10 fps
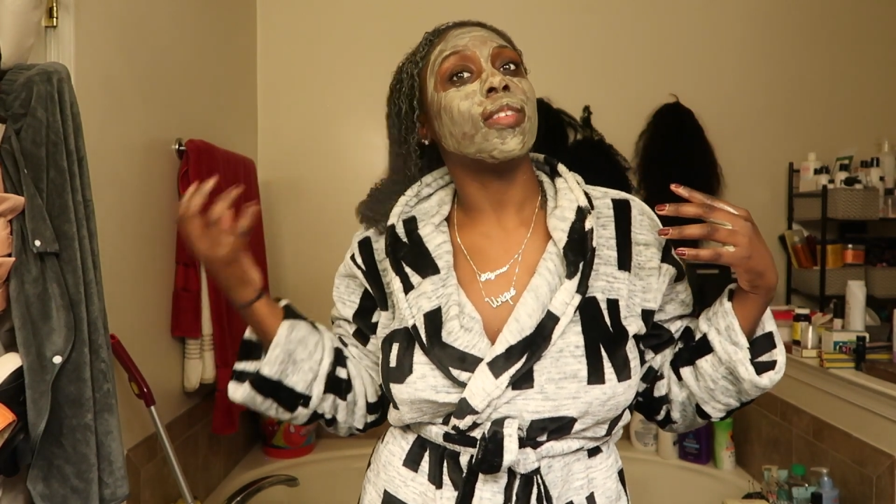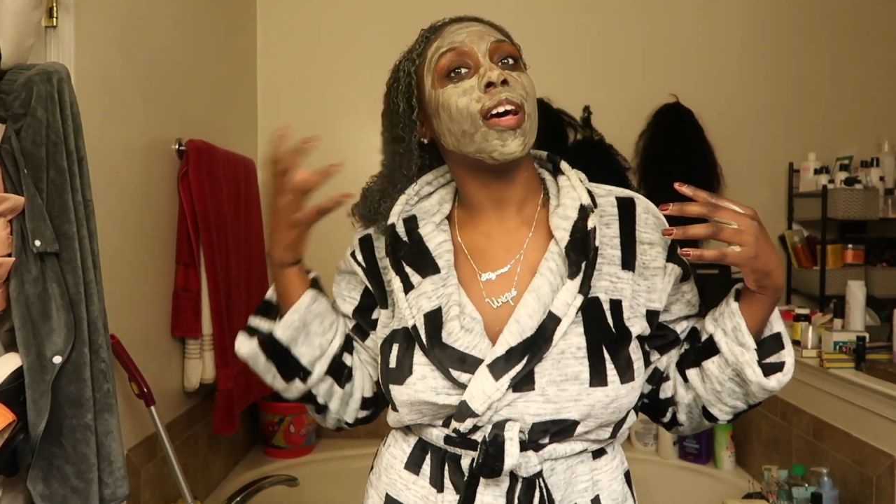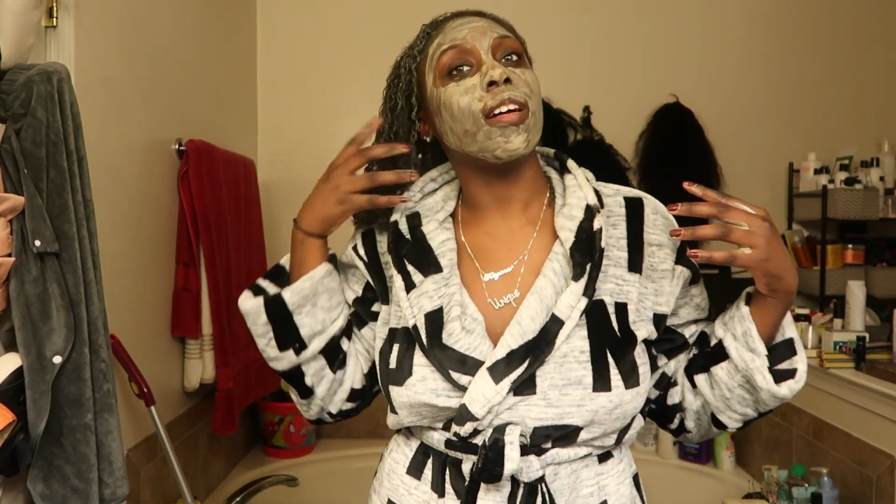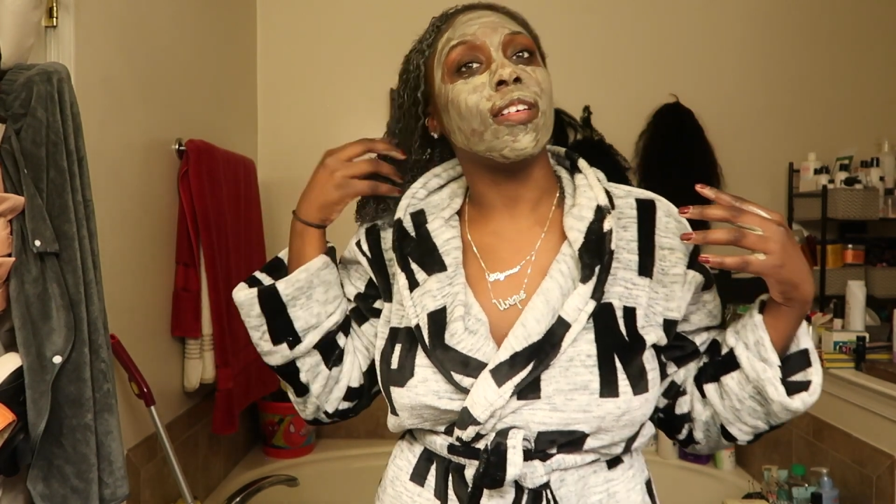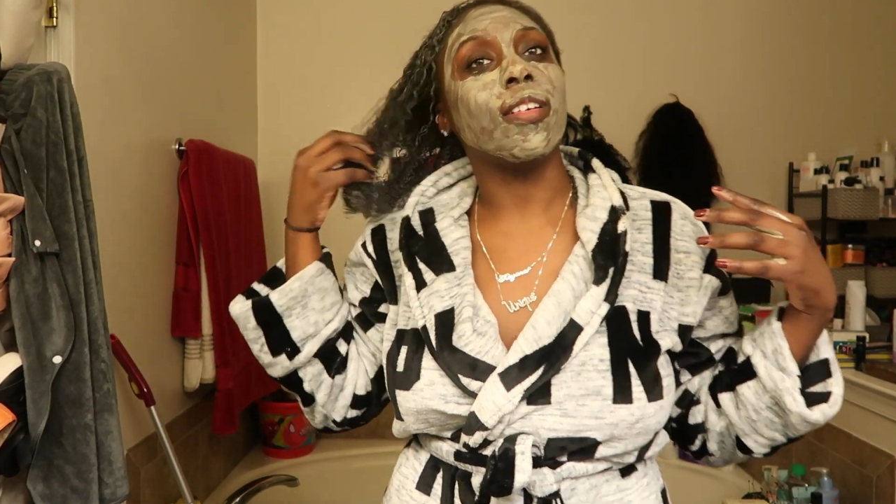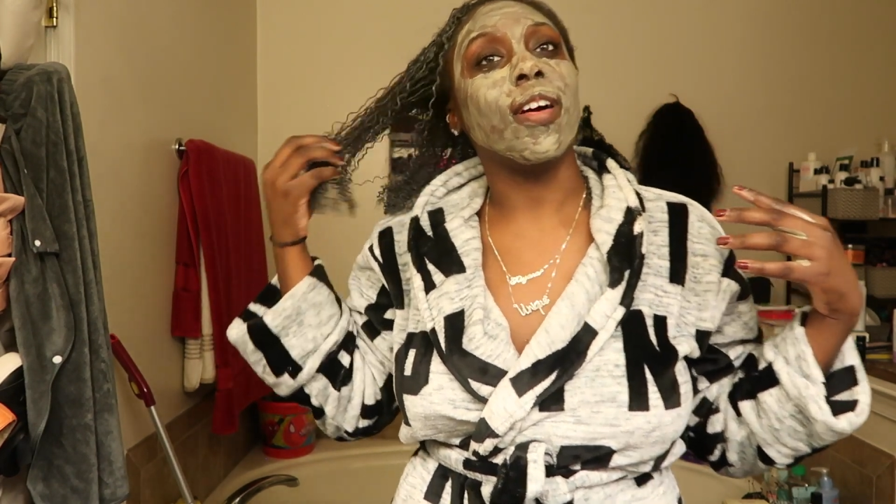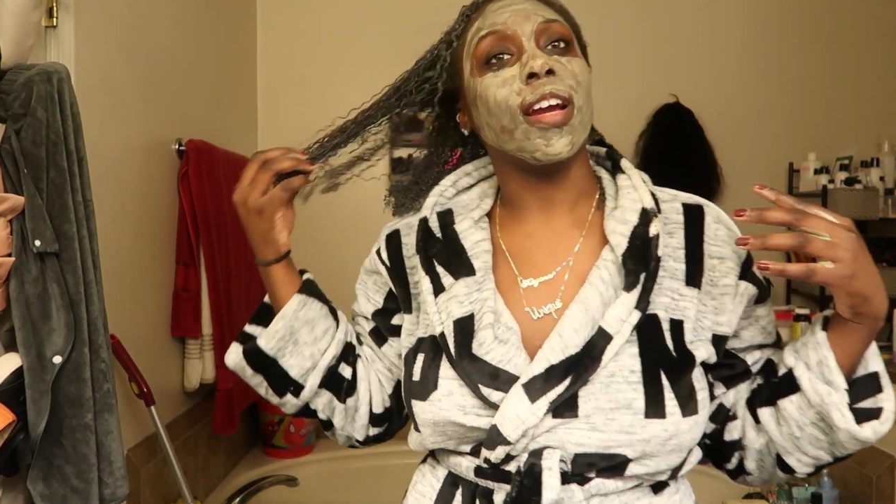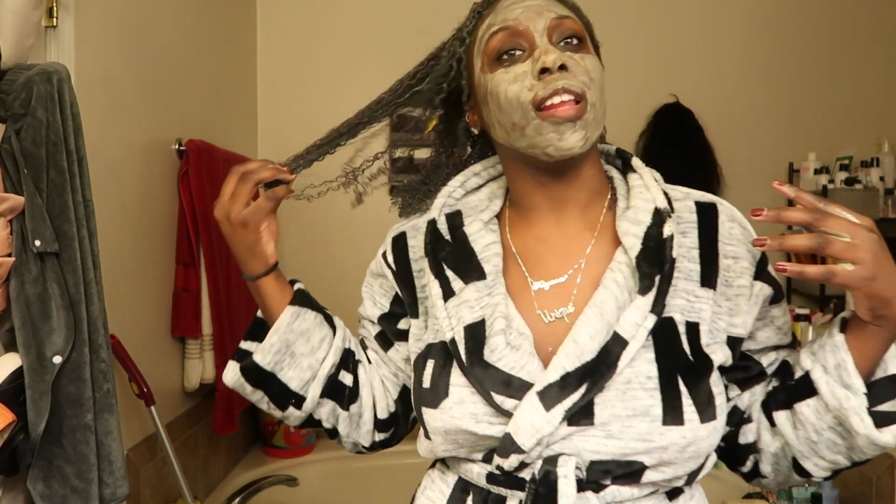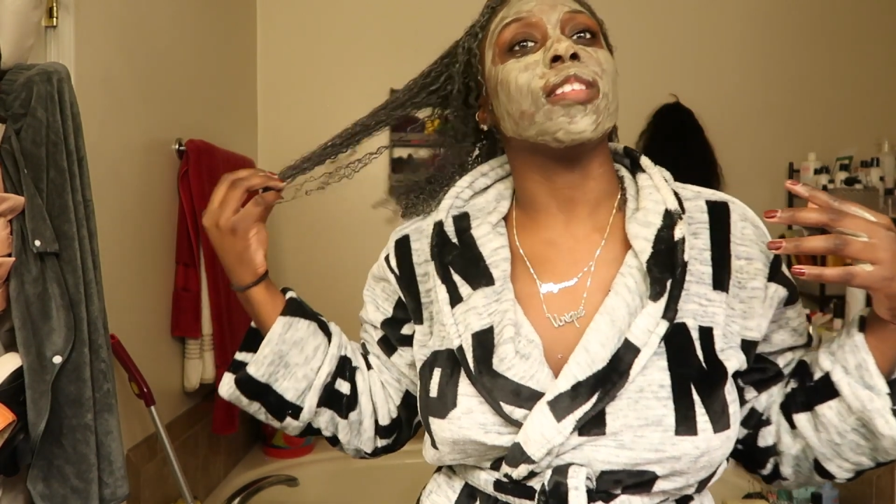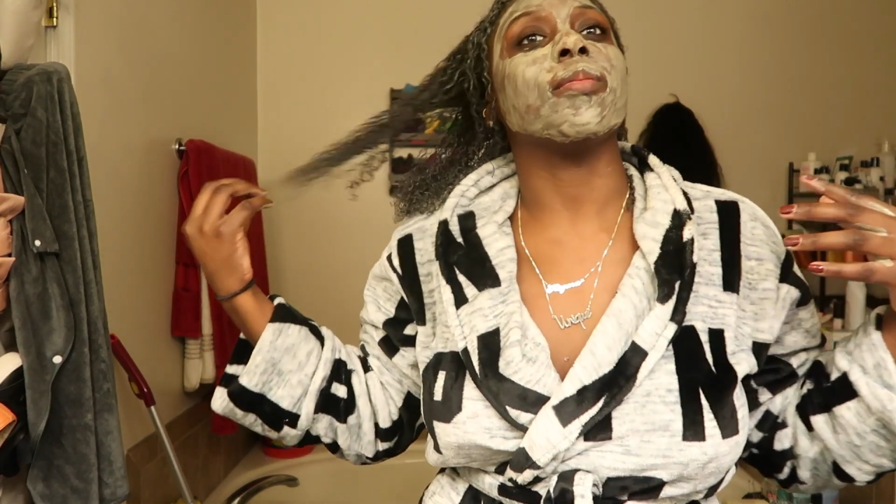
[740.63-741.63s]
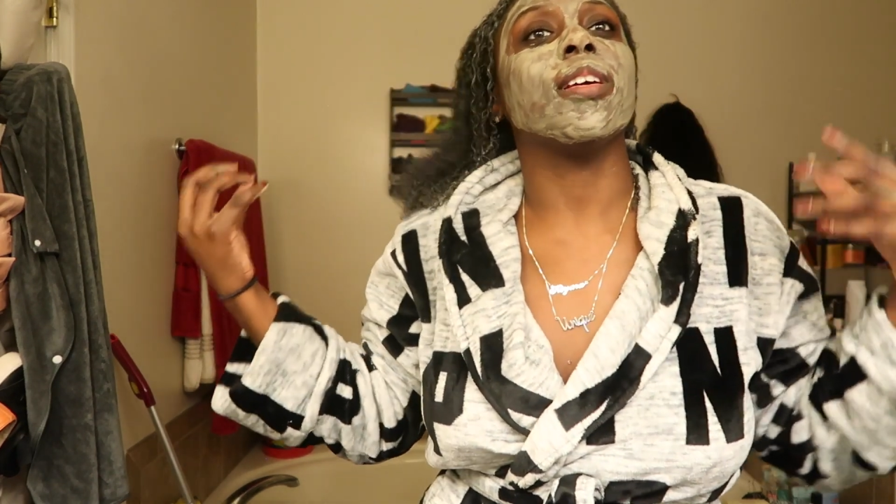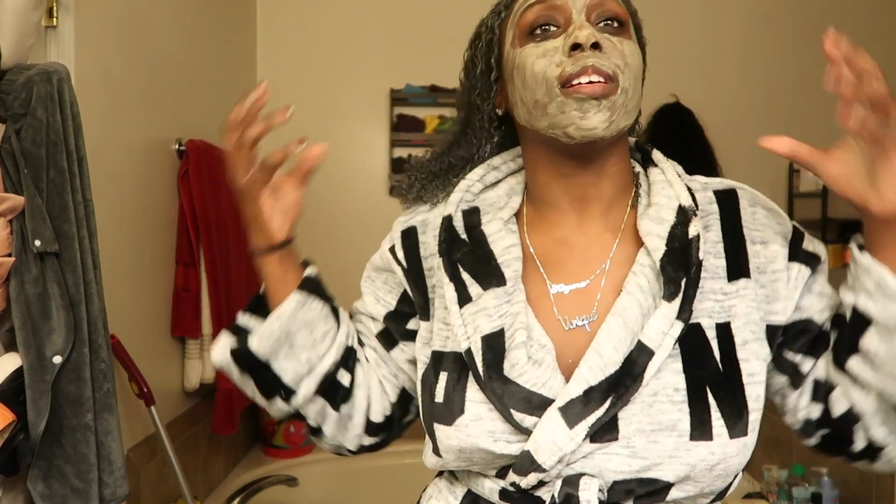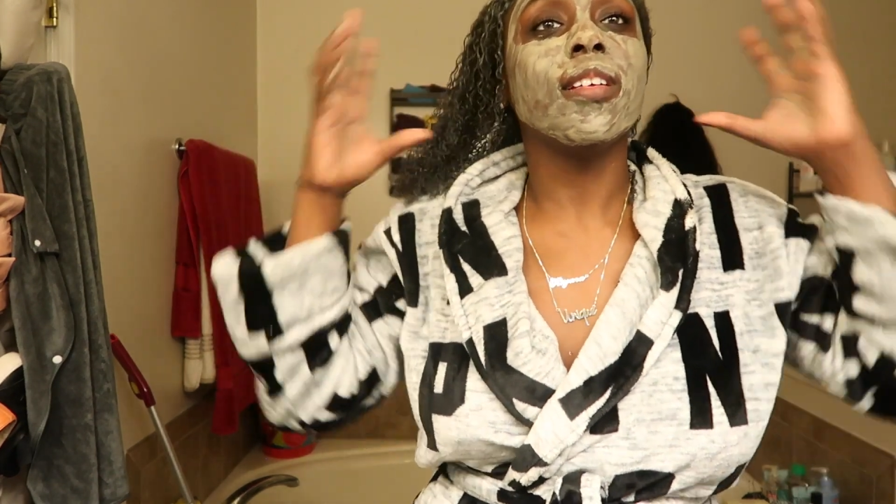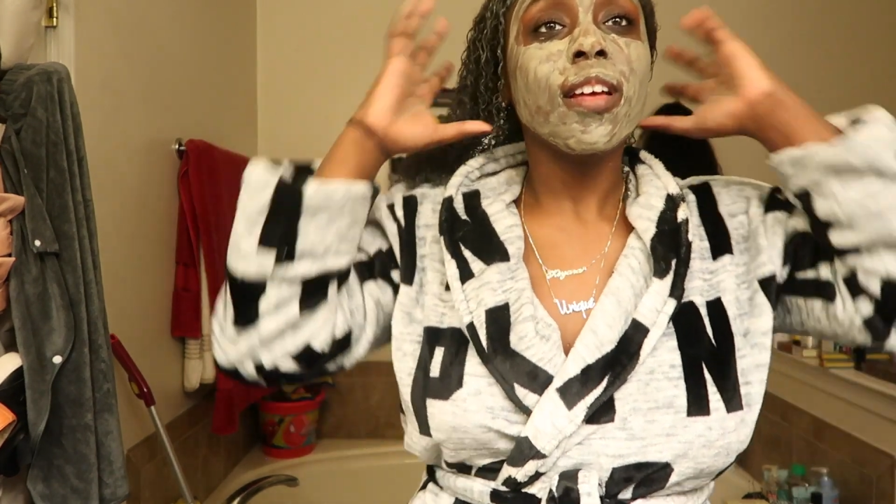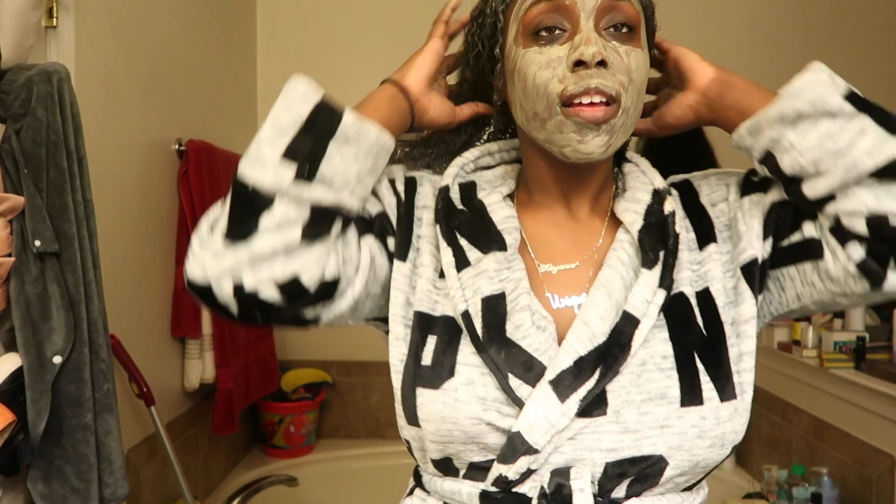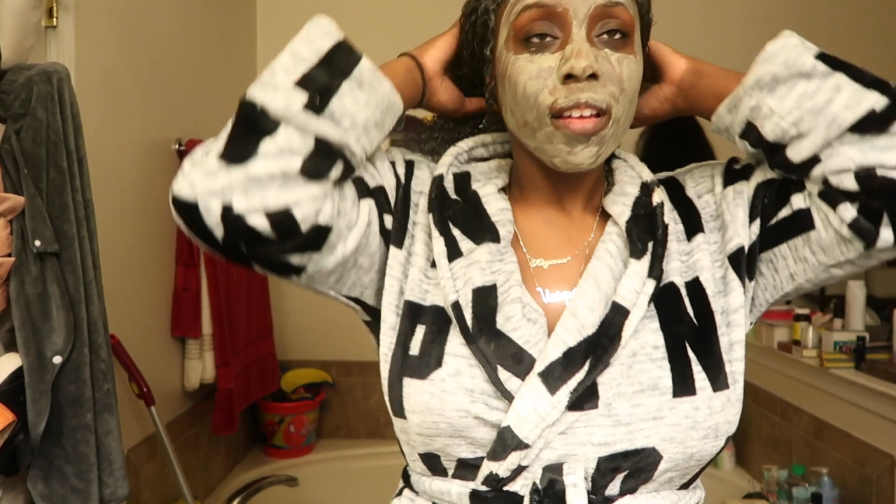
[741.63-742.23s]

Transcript: I don't know. I can't explain.